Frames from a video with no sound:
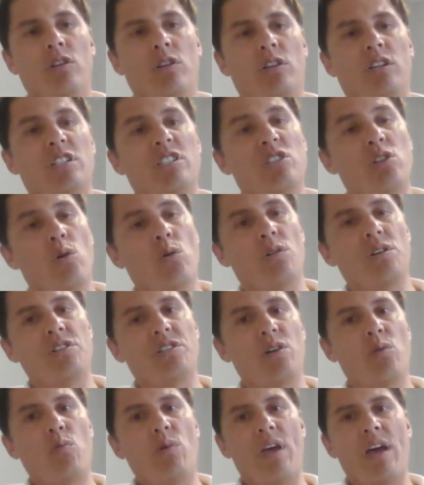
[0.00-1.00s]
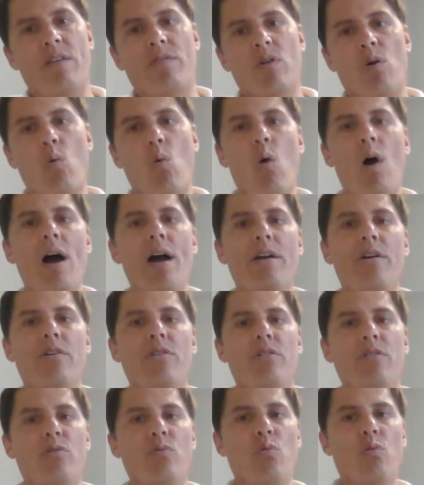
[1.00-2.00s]
this knowledge that we have
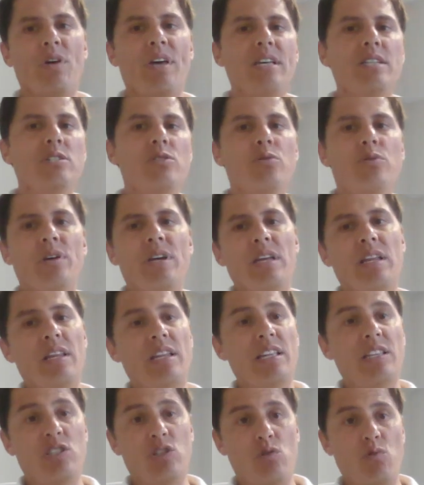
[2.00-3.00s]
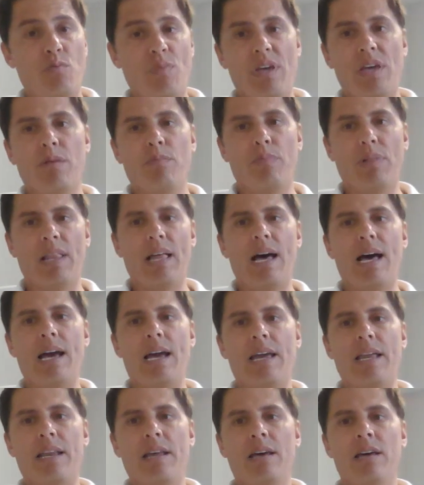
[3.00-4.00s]
acquired through history, needs to be
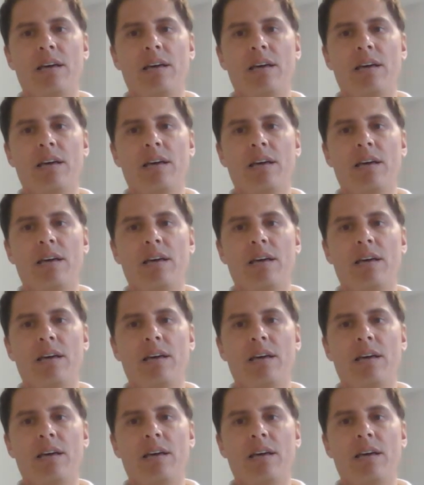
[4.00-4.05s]
applied,